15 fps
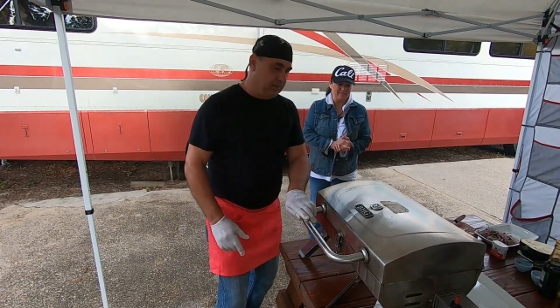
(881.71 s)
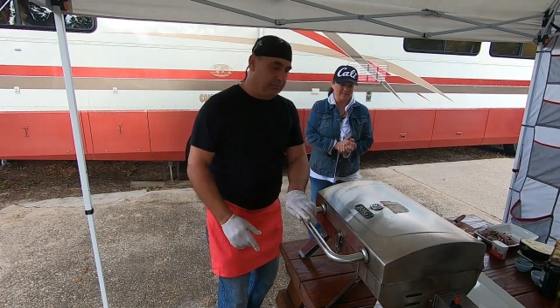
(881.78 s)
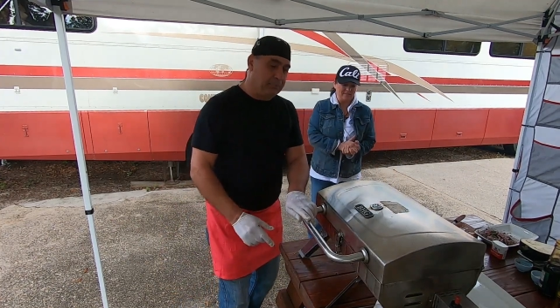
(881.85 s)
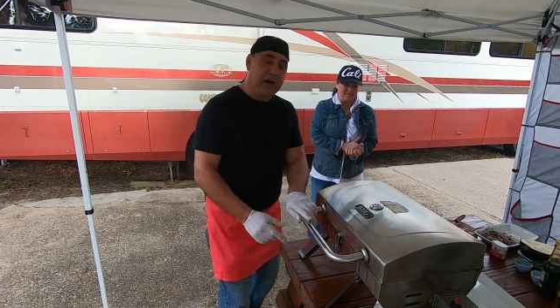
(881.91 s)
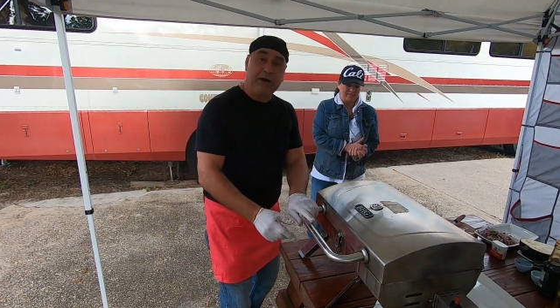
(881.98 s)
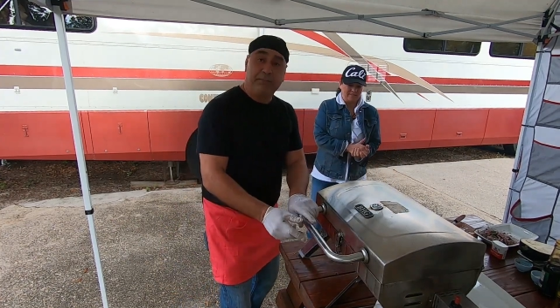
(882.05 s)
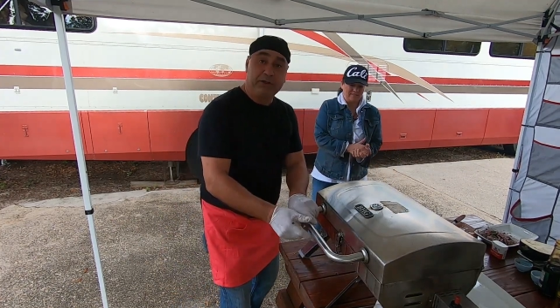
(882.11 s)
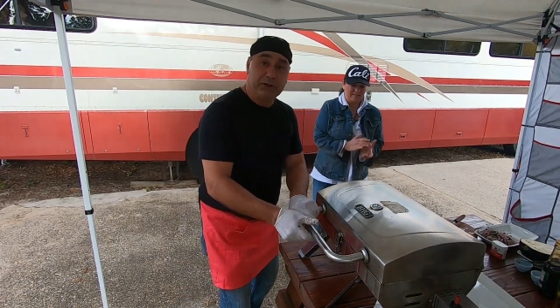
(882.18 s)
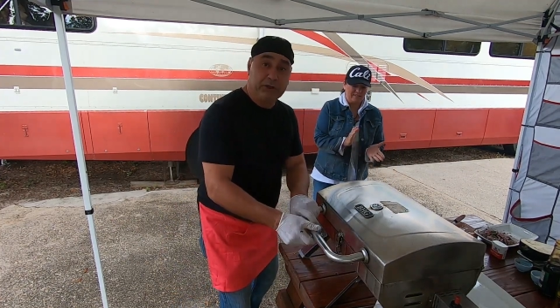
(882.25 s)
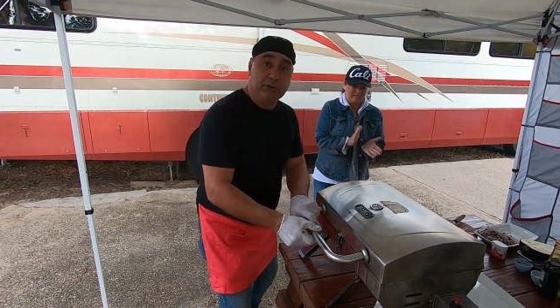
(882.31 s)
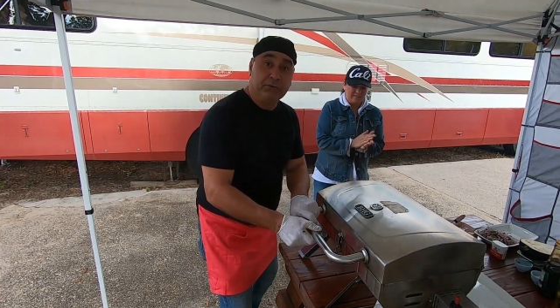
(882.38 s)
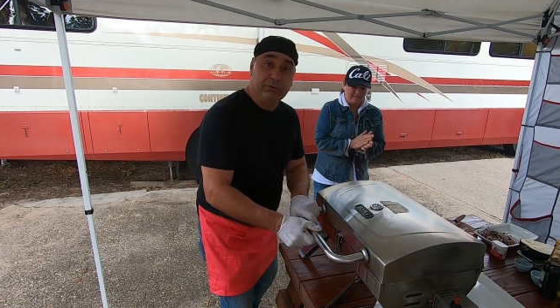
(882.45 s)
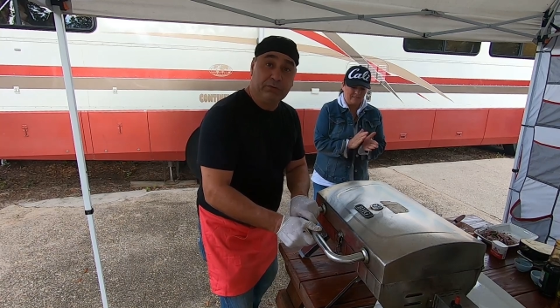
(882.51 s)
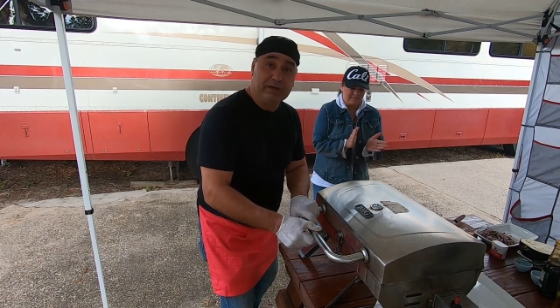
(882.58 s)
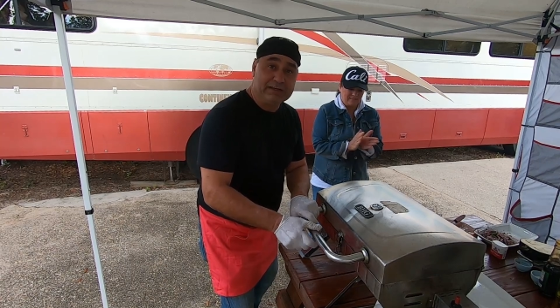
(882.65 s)
Barbecue
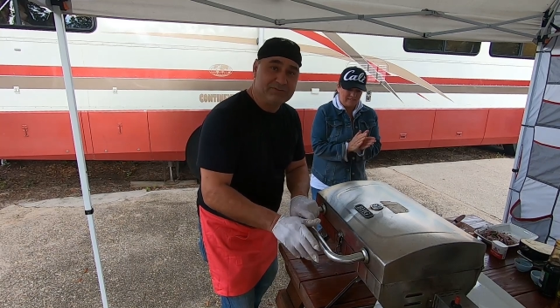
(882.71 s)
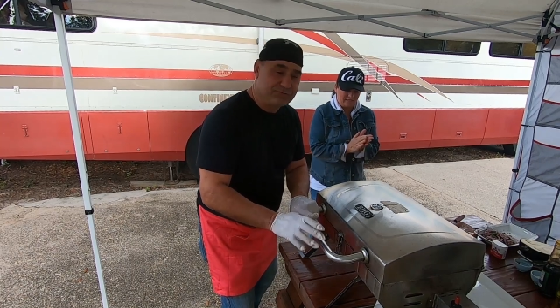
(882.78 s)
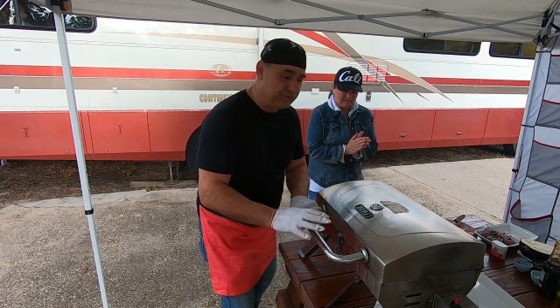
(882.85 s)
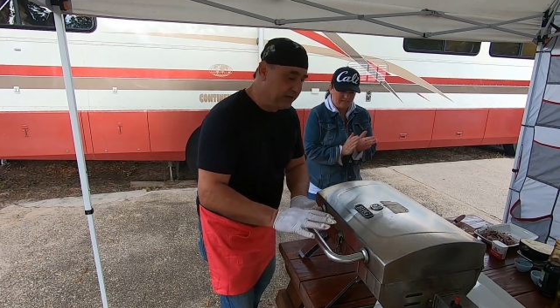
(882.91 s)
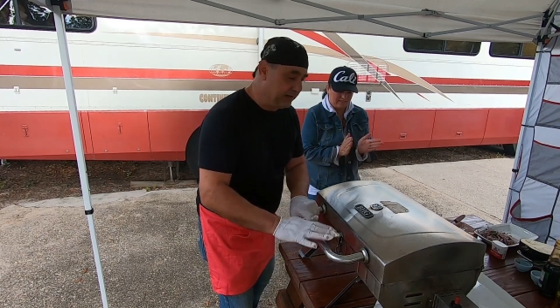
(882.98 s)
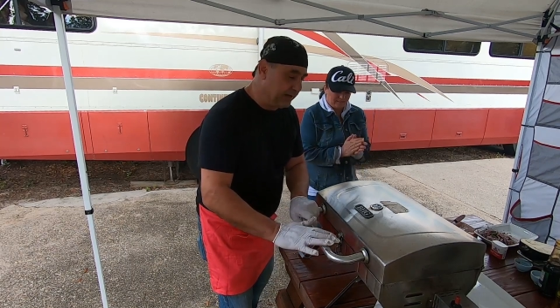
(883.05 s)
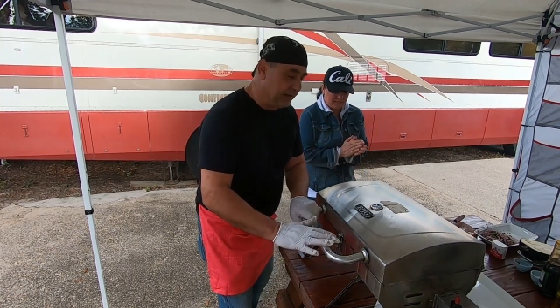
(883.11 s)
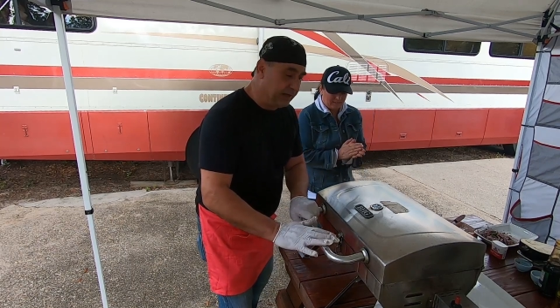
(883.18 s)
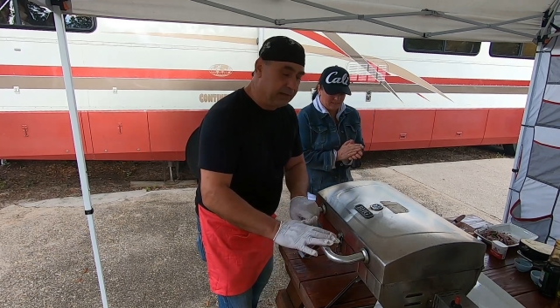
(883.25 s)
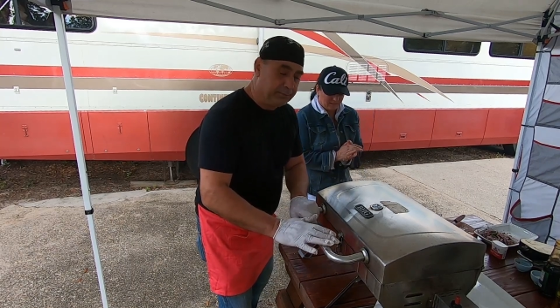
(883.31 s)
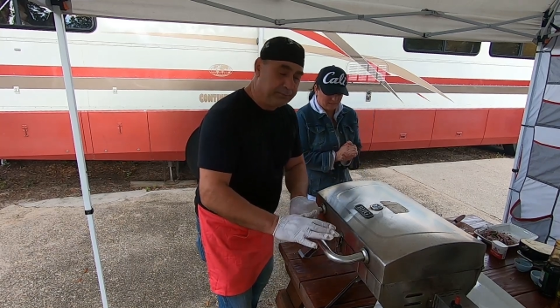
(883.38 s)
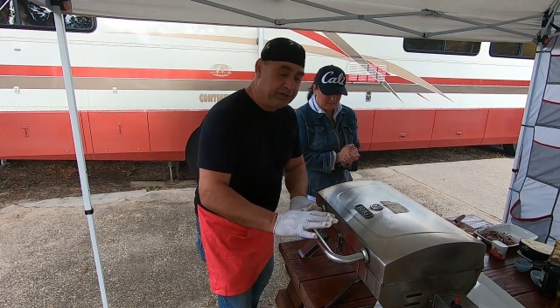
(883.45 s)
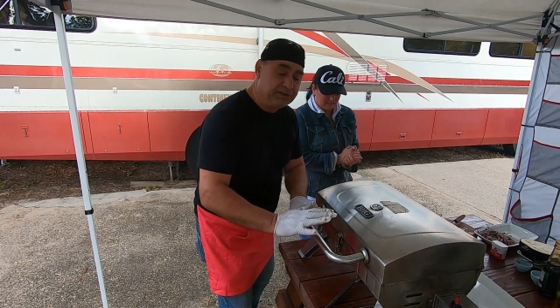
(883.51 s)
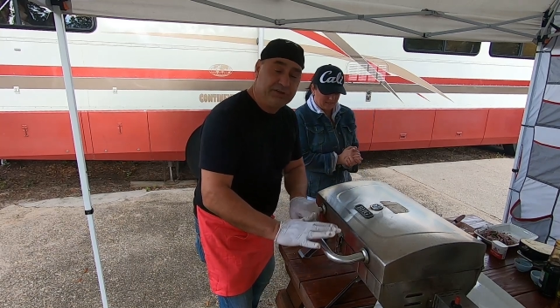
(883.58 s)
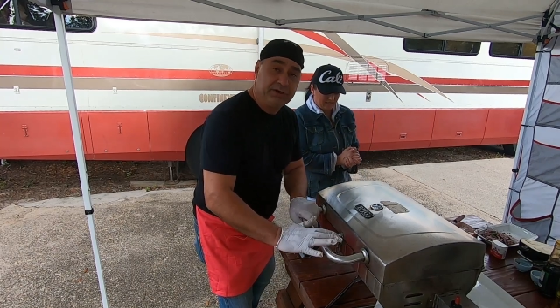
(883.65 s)
is ready.
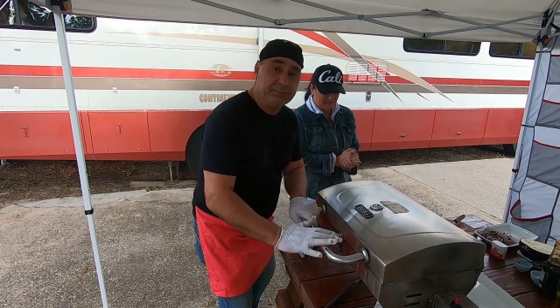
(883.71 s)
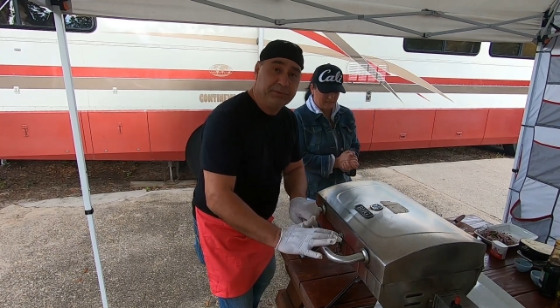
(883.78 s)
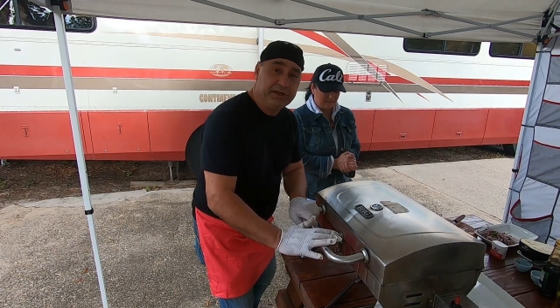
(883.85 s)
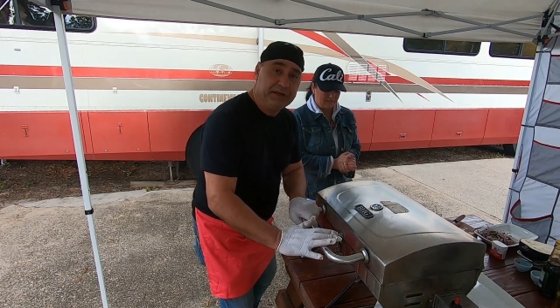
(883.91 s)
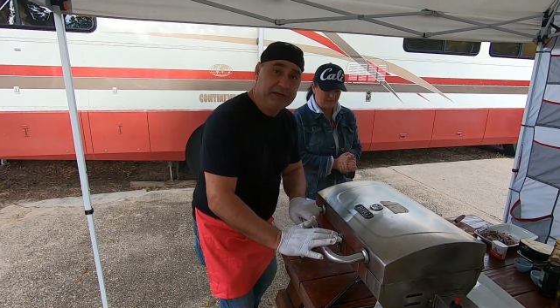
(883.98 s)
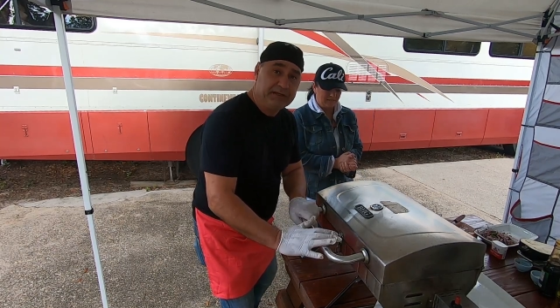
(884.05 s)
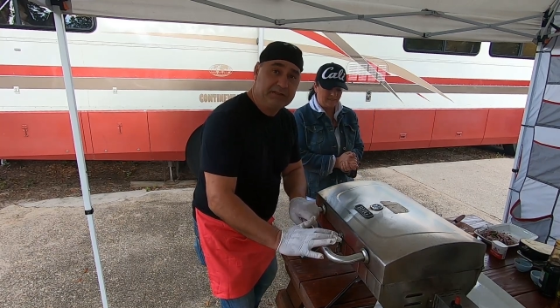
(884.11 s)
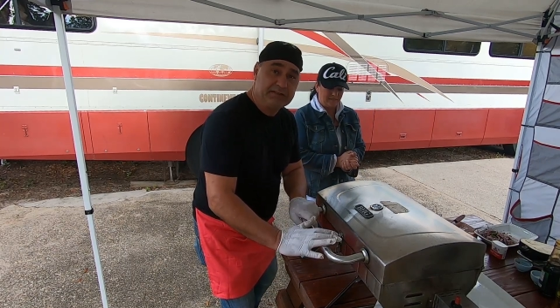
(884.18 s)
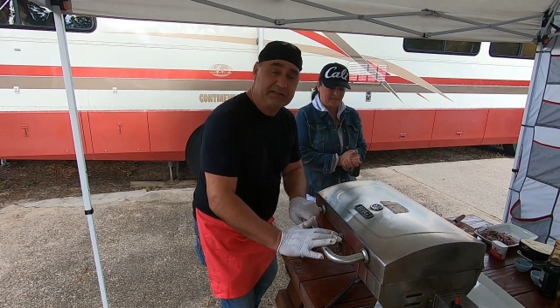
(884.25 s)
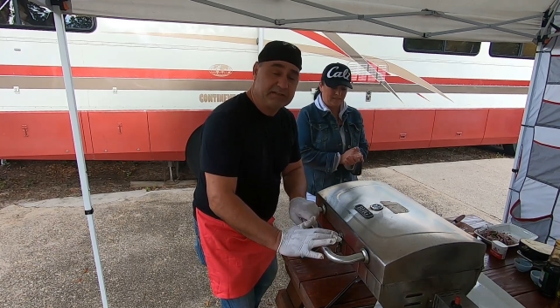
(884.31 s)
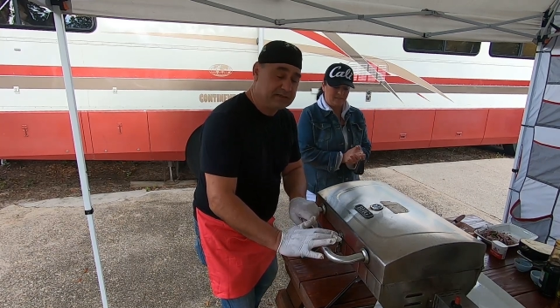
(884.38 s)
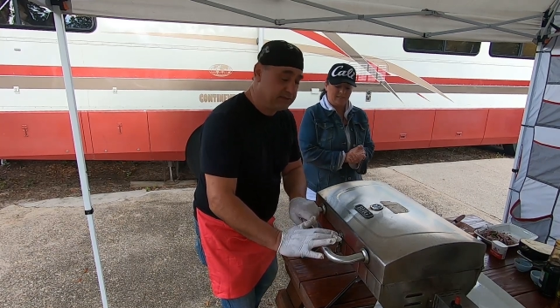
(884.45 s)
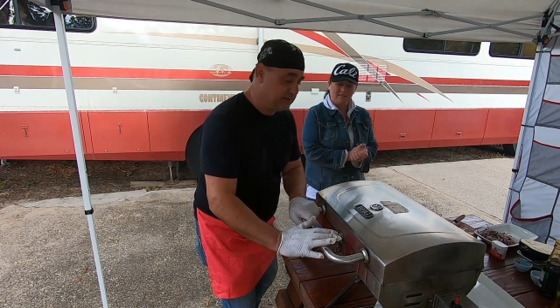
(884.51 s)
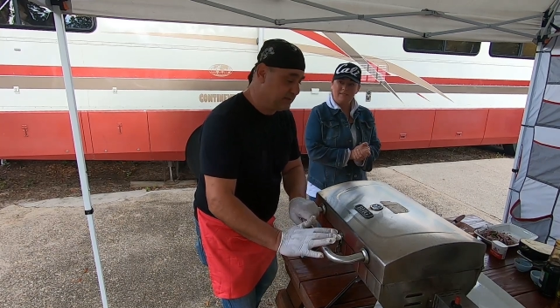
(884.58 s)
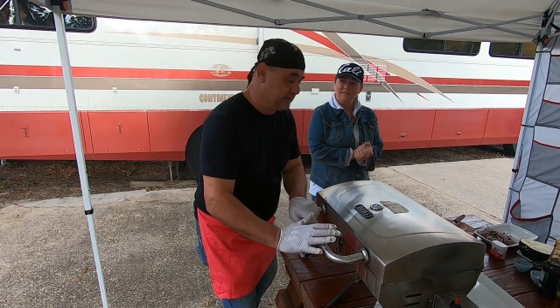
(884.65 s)
Medium heat,